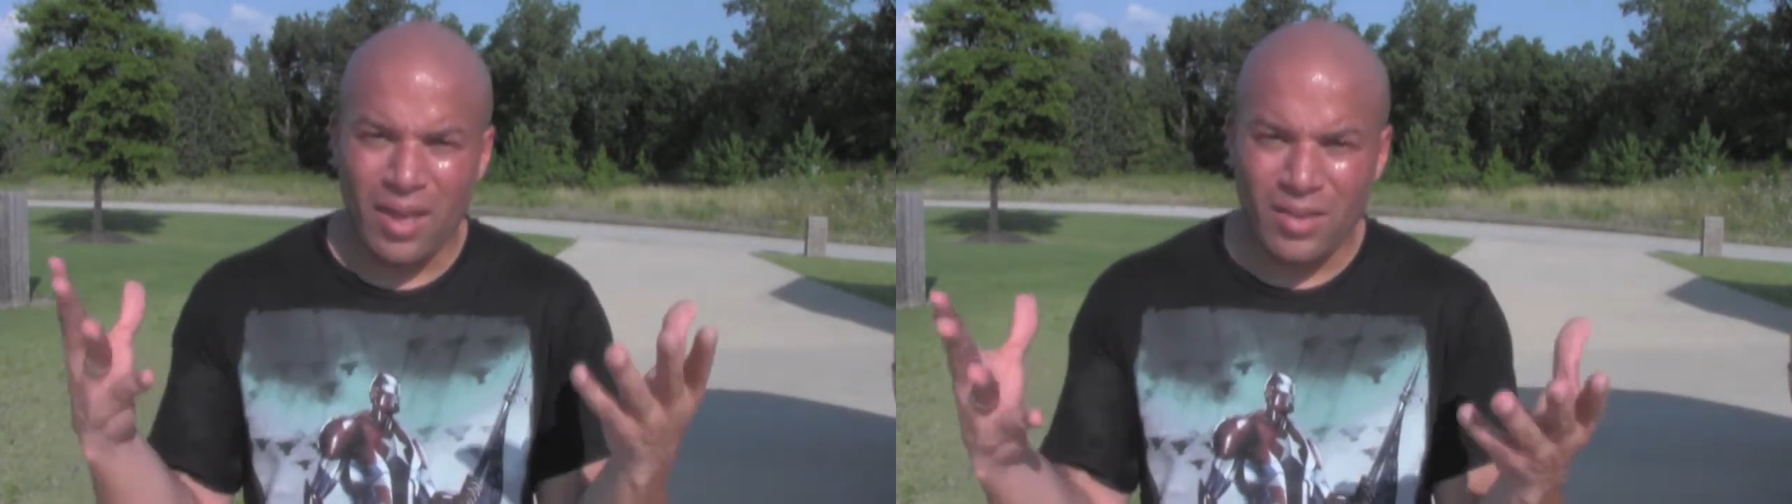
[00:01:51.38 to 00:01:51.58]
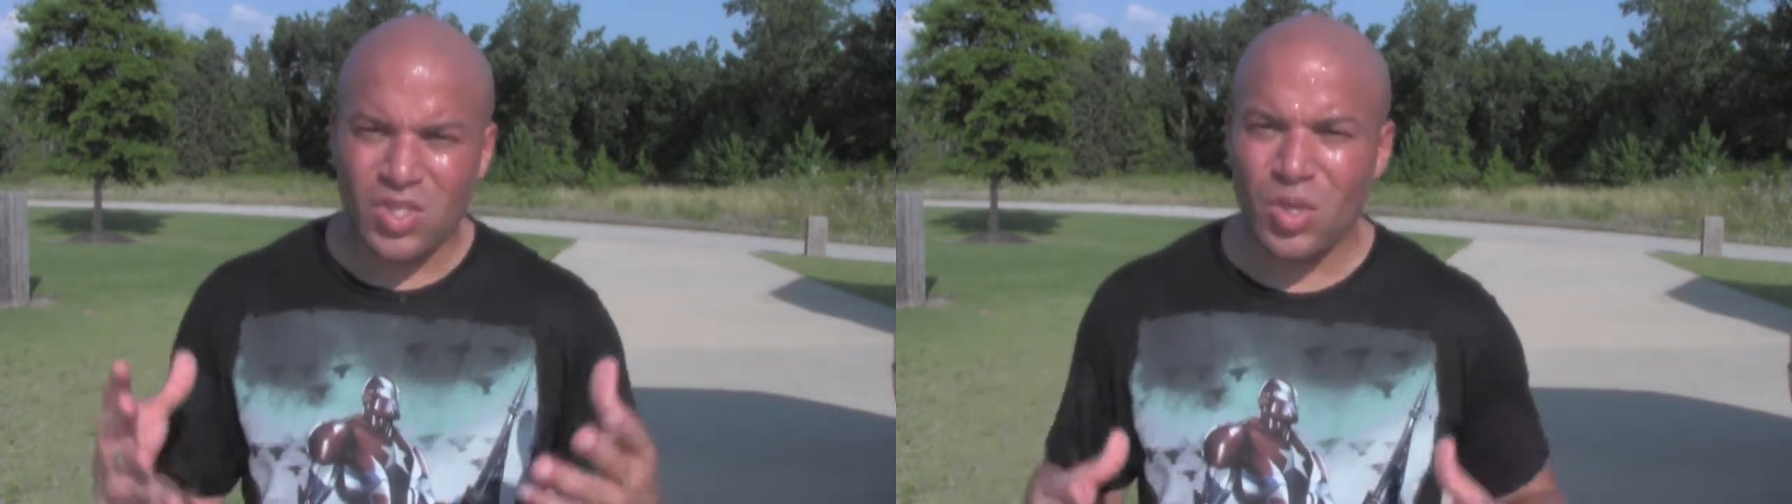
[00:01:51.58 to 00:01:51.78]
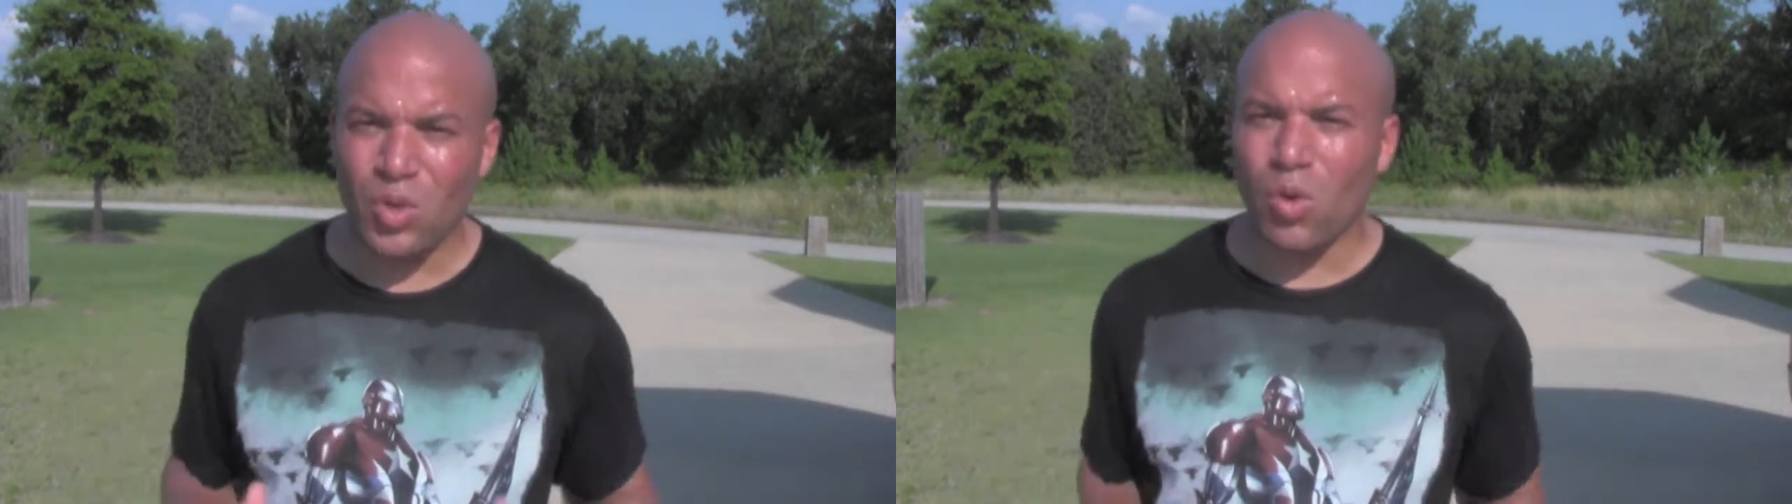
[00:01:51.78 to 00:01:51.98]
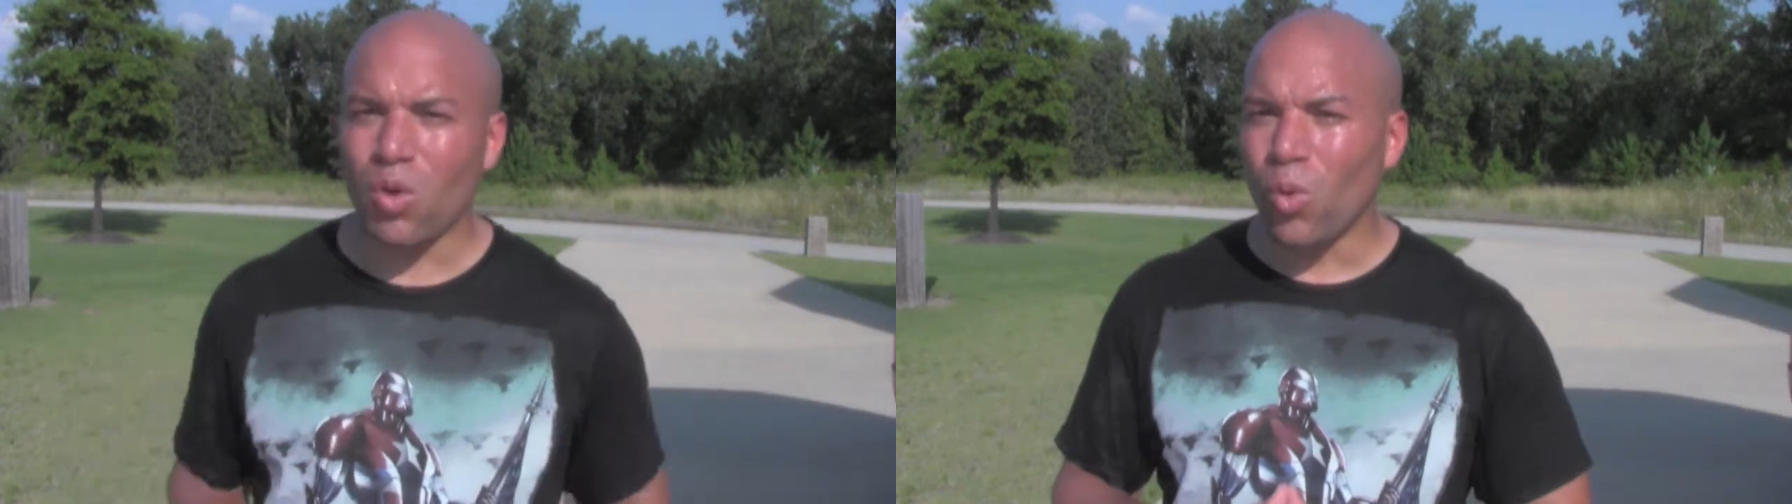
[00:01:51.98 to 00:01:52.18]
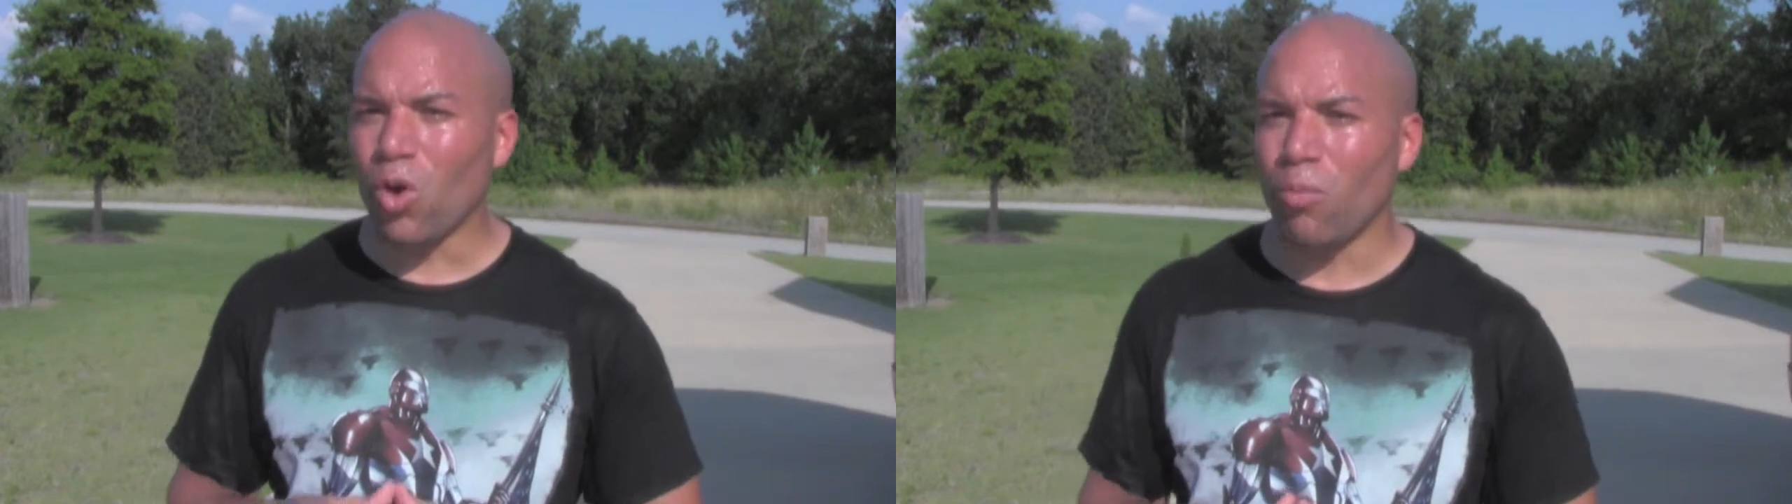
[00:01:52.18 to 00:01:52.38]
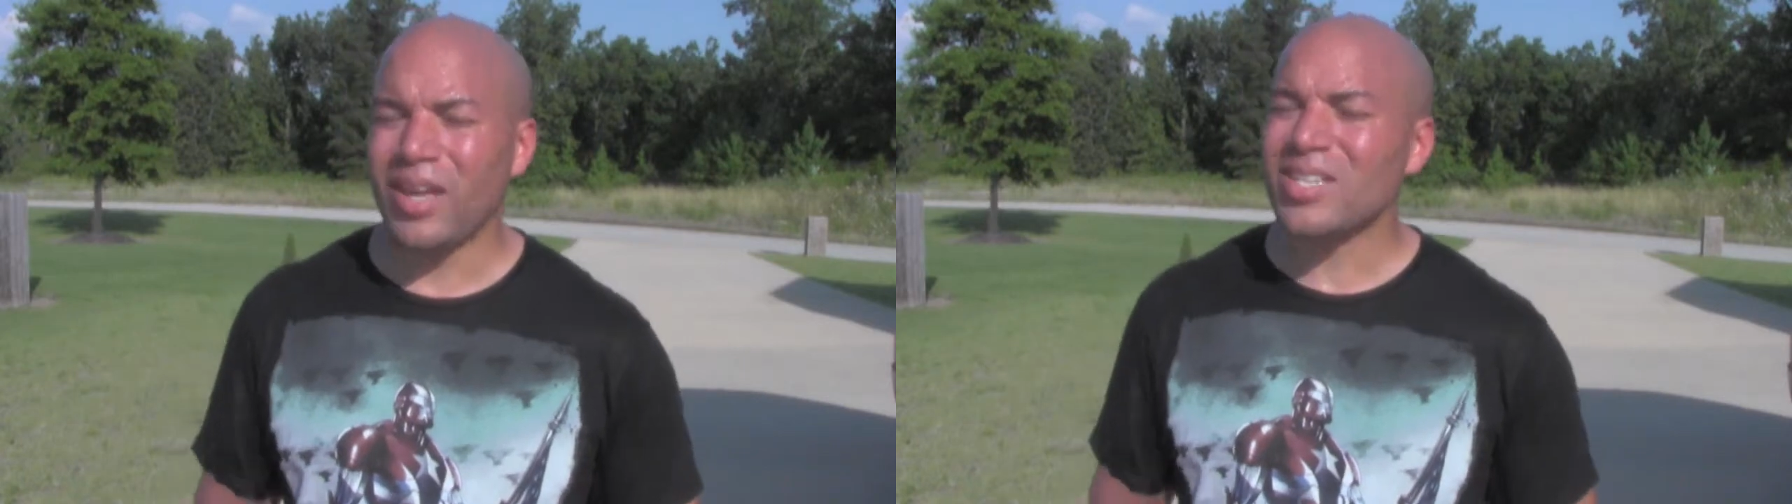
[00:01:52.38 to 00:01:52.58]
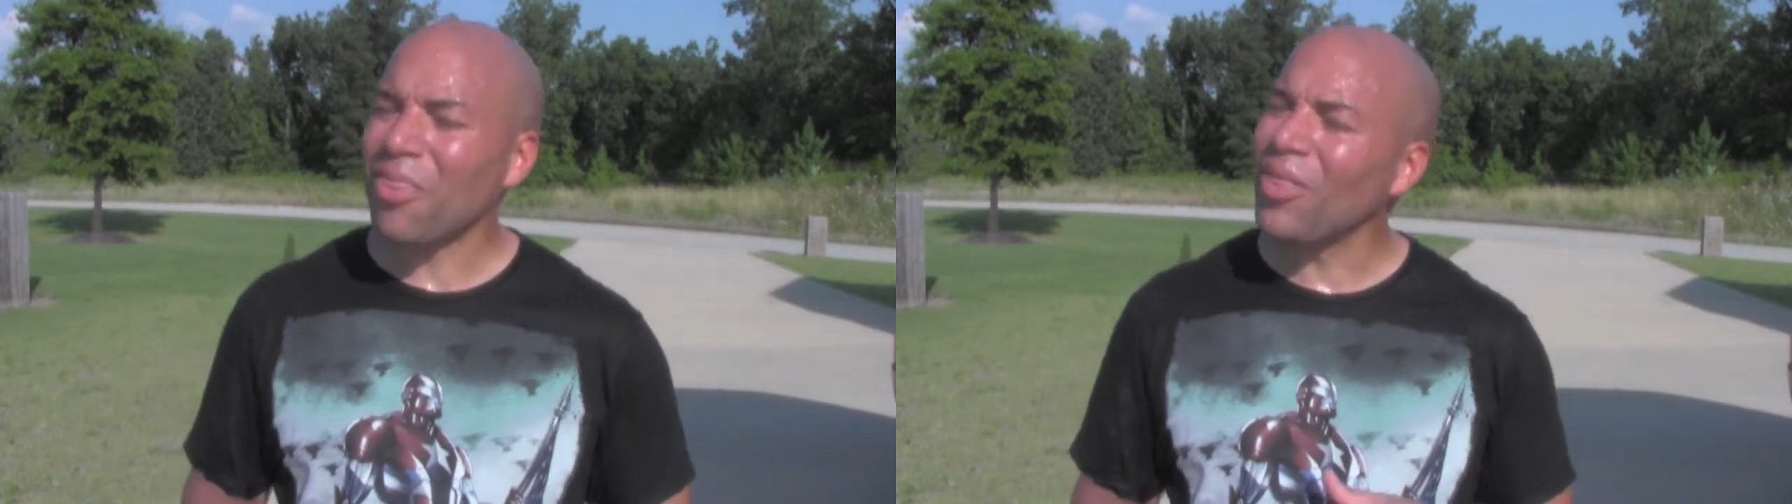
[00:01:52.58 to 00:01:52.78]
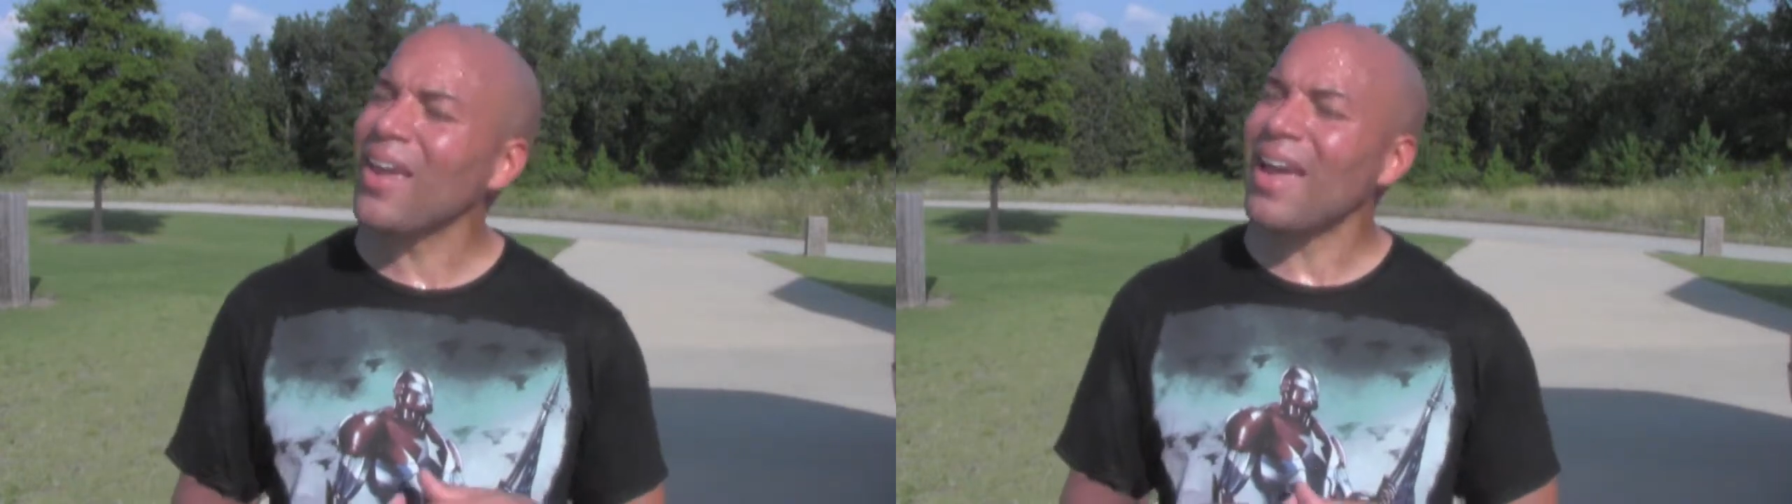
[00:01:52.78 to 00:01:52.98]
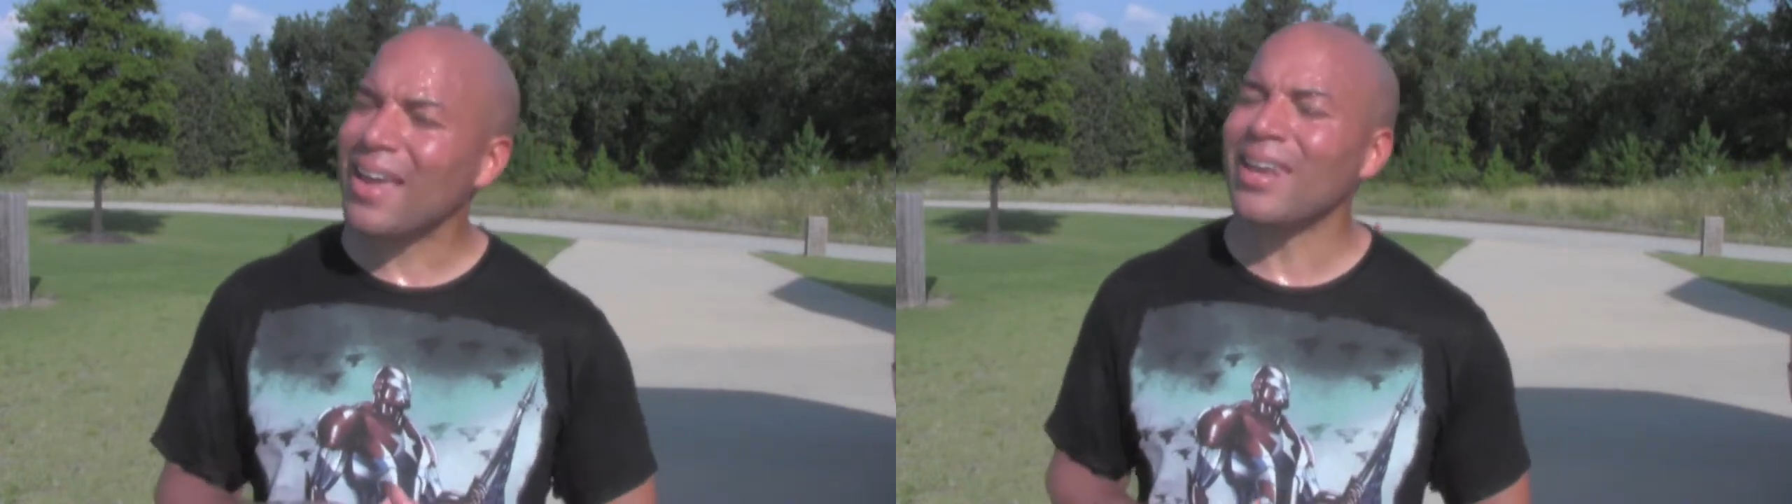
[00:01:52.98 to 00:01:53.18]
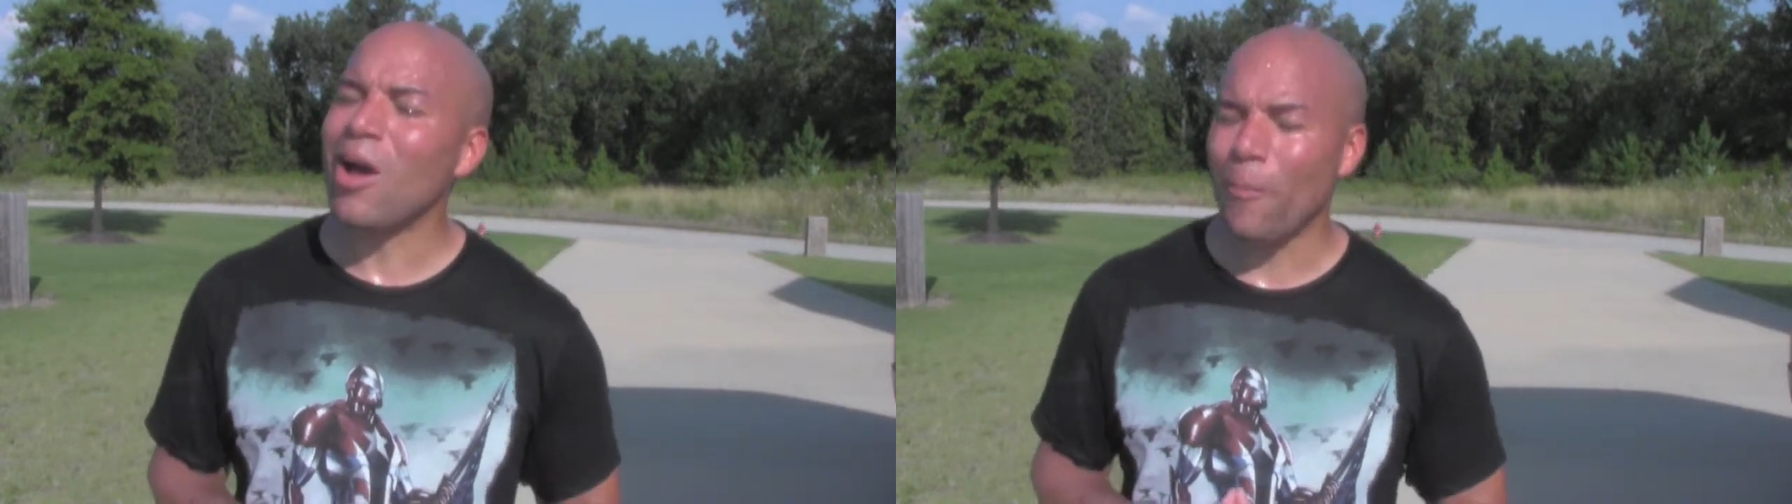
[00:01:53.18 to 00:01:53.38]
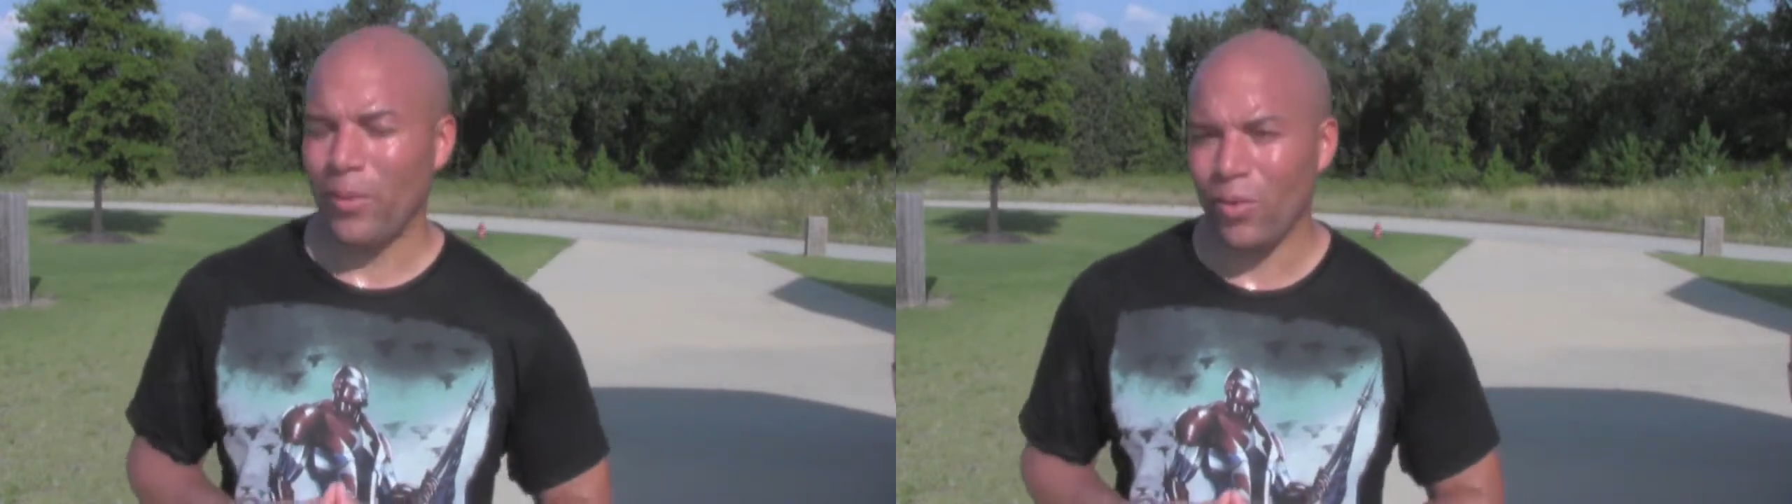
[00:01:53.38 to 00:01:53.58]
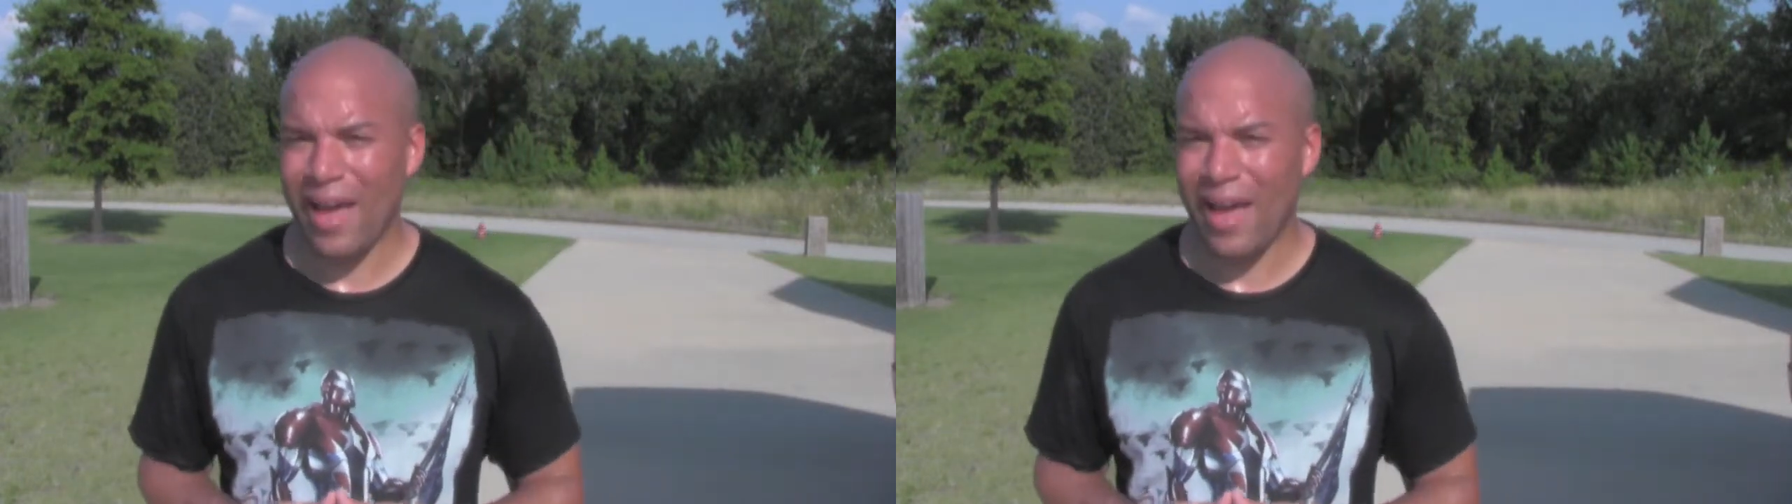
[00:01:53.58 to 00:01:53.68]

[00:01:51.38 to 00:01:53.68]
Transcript: into your world because I think I can help you.